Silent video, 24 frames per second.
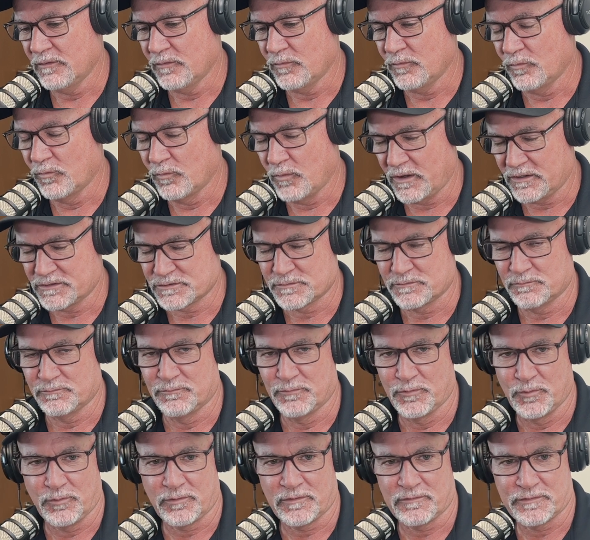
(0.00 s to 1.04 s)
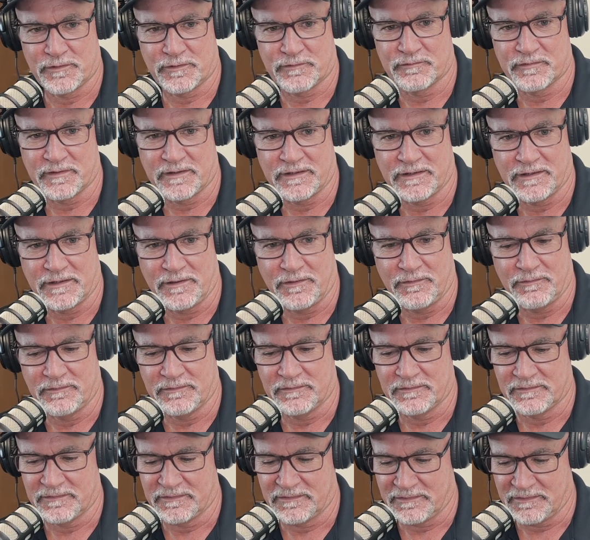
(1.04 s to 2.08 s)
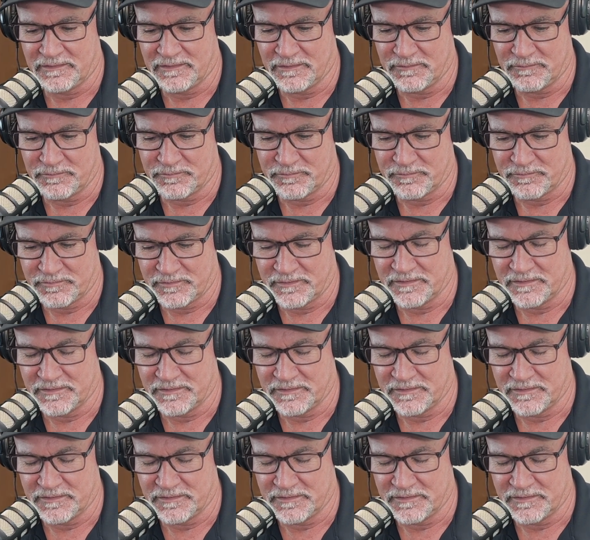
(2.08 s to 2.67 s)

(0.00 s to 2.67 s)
watch more of your video if